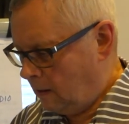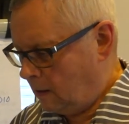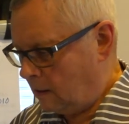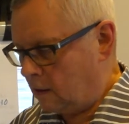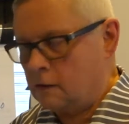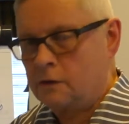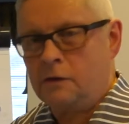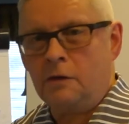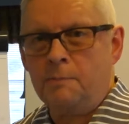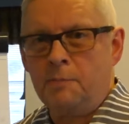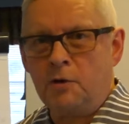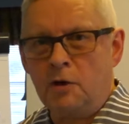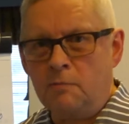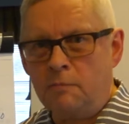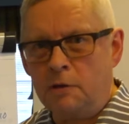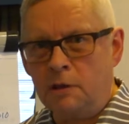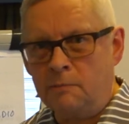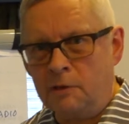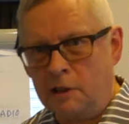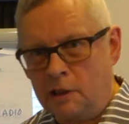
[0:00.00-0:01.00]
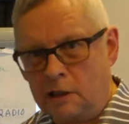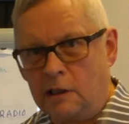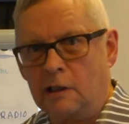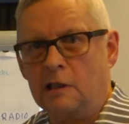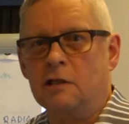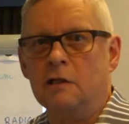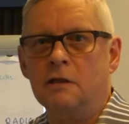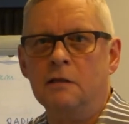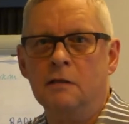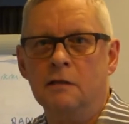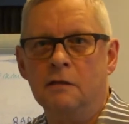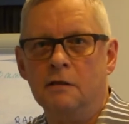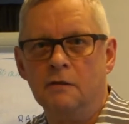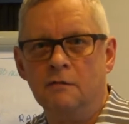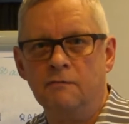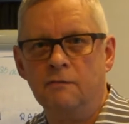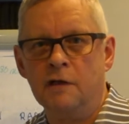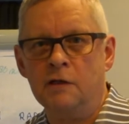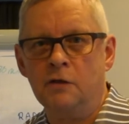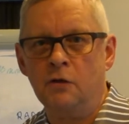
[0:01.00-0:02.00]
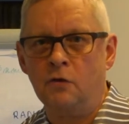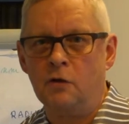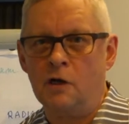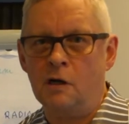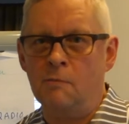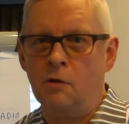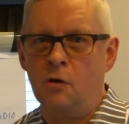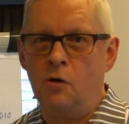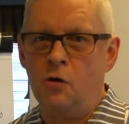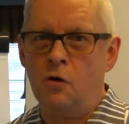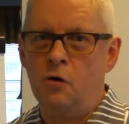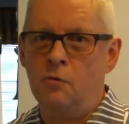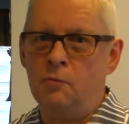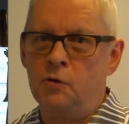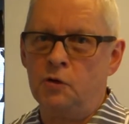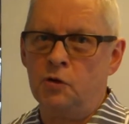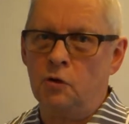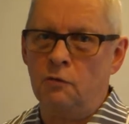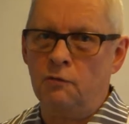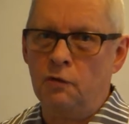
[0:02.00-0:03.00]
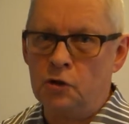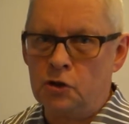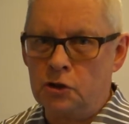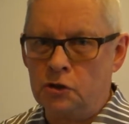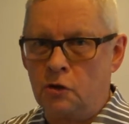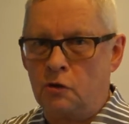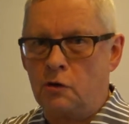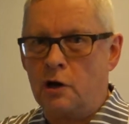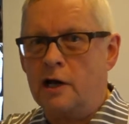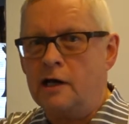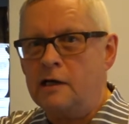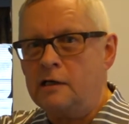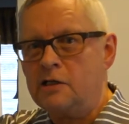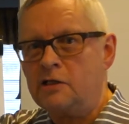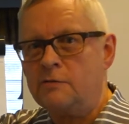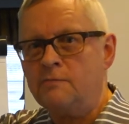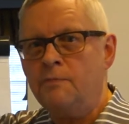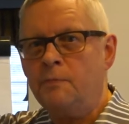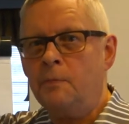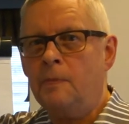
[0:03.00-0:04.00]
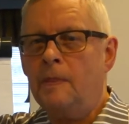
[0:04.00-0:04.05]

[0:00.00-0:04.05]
Uh, the problem is, when you come home, you wash your hands